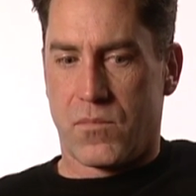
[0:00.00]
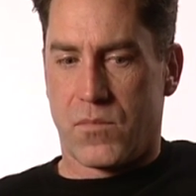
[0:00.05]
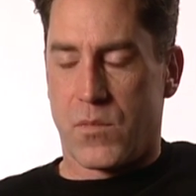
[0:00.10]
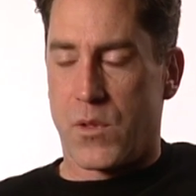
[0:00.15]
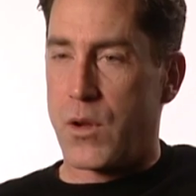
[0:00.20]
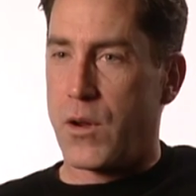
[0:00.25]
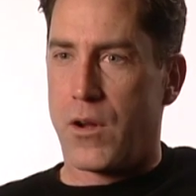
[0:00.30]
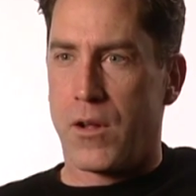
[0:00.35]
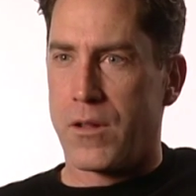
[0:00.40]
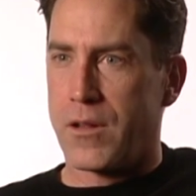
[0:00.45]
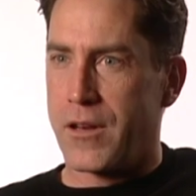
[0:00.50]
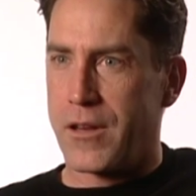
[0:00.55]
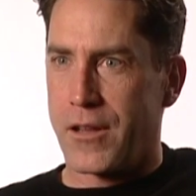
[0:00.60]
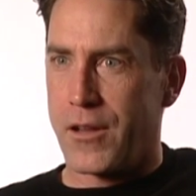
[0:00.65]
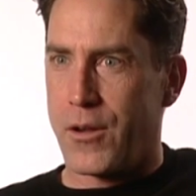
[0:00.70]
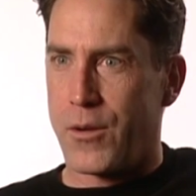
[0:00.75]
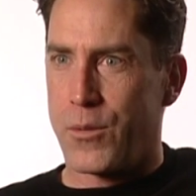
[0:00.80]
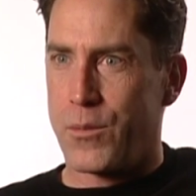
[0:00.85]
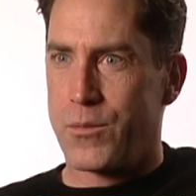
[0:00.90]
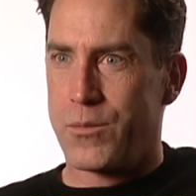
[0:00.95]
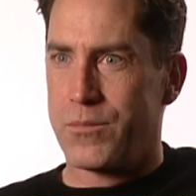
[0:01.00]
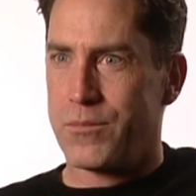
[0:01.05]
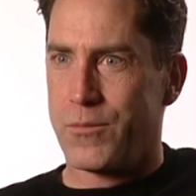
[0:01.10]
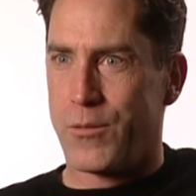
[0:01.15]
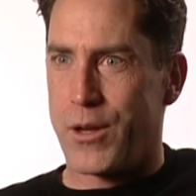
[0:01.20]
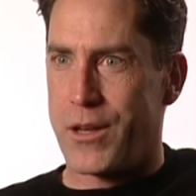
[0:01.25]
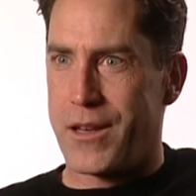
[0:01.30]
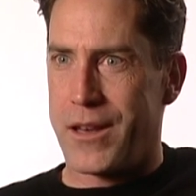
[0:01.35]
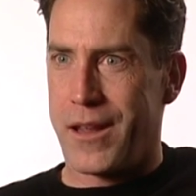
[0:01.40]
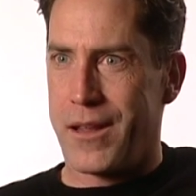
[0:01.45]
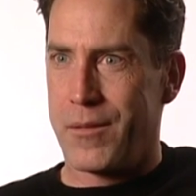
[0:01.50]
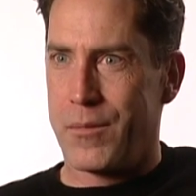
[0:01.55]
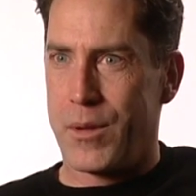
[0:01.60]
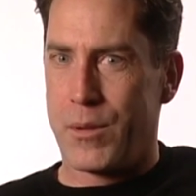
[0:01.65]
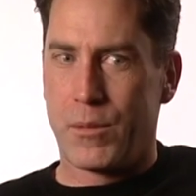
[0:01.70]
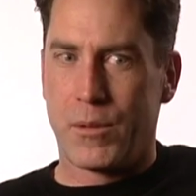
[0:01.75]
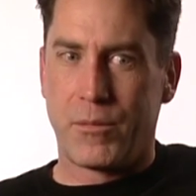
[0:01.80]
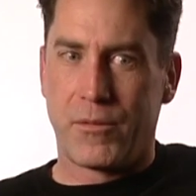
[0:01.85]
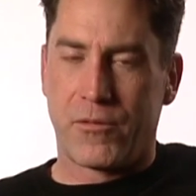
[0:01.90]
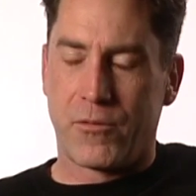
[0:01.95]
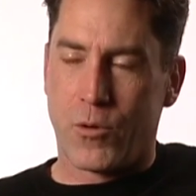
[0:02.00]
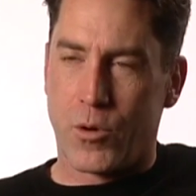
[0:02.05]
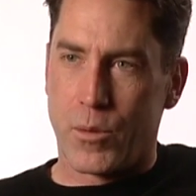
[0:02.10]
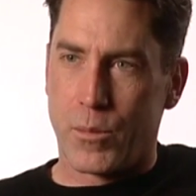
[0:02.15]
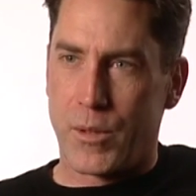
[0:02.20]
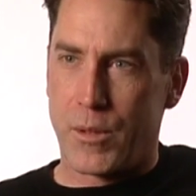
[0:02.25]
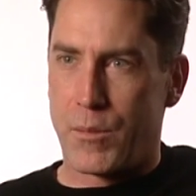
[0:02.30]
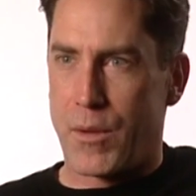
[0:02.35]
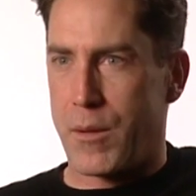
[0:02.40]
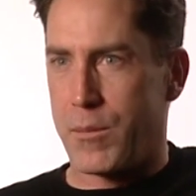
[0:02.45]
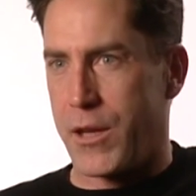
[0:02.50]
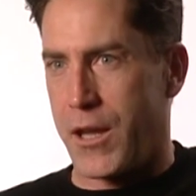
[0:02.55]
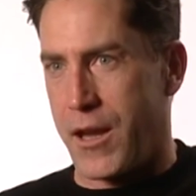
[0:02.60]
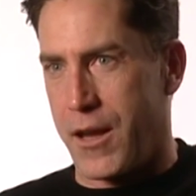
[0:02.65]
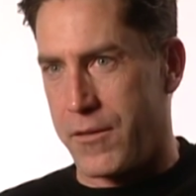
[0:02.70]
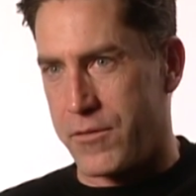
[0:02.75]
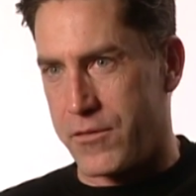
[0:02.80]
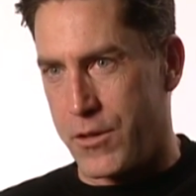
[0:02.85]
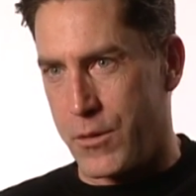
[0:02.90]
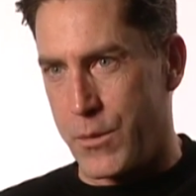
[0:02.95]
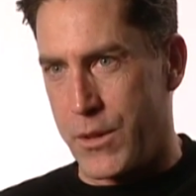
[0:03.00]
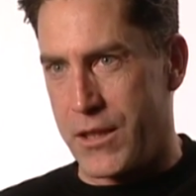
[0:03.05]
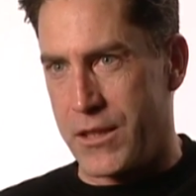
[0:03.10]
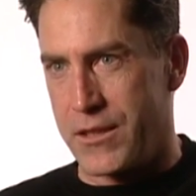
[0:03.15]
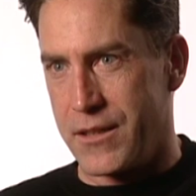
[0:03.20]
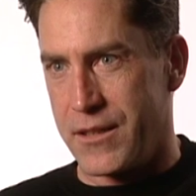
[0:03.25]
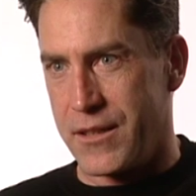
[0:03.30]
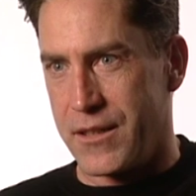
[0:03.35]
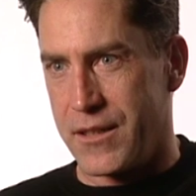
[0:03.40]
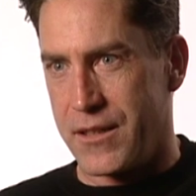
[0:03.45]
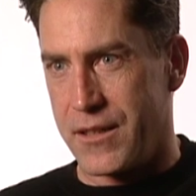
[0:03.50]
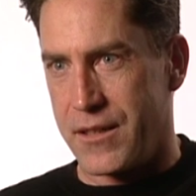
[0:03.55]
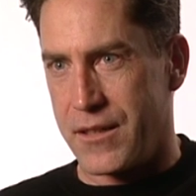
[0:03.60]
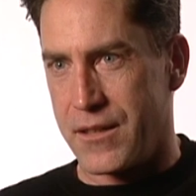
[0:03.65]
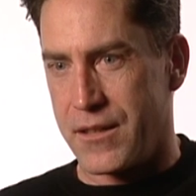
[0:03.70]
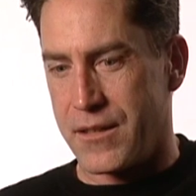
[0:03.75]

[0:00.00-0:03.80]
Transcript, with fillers: they're all going to go one day, maybe before me, maybe after me. Uh,